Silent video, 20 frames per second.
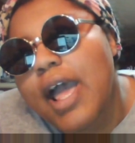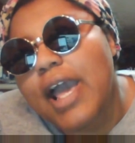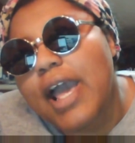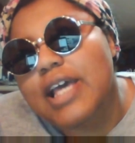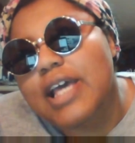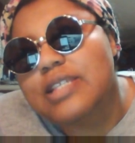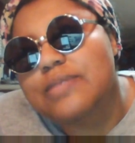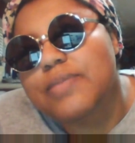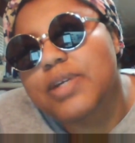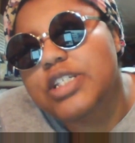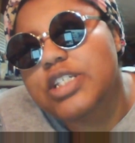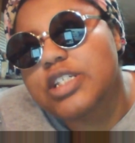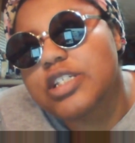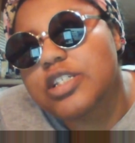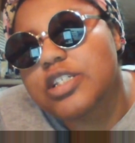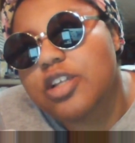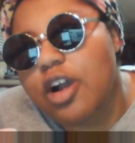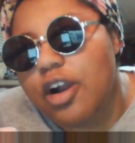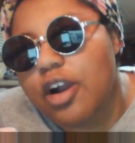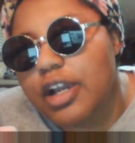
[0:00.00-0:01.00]
As much
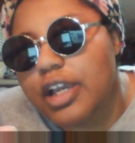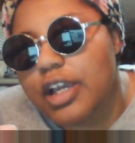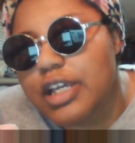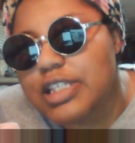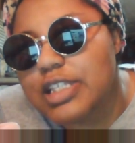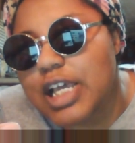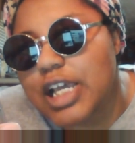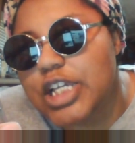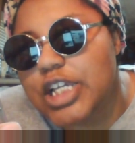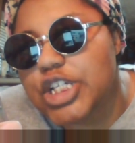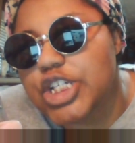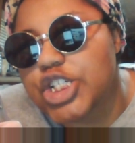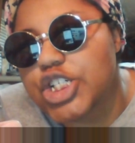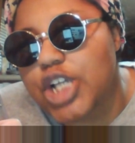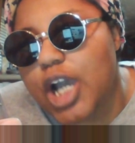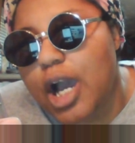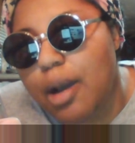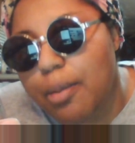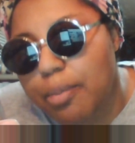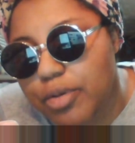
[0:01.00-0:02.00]
as Target is a
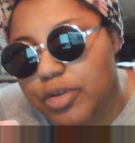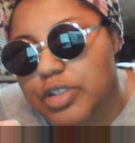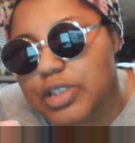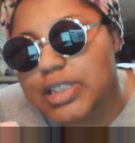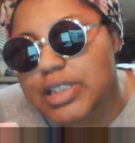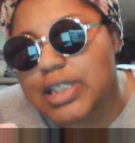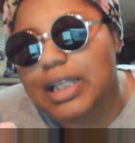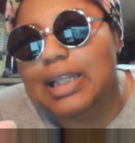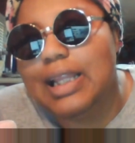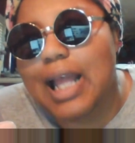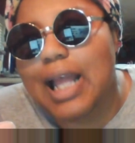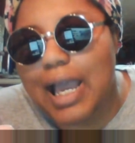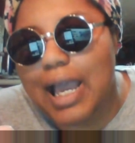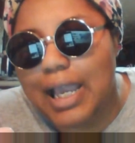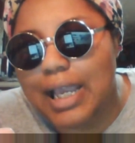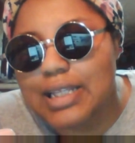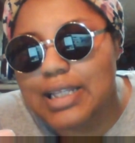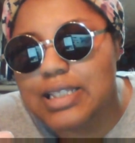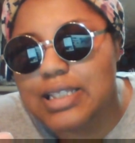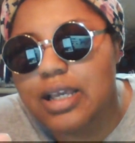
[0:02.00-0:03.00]
shopper's
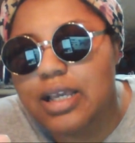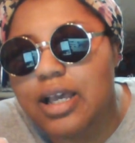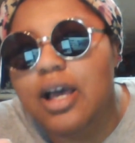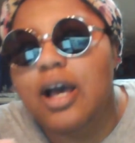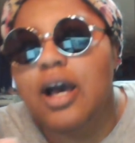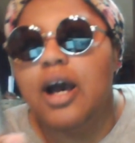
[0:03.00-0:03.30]
delight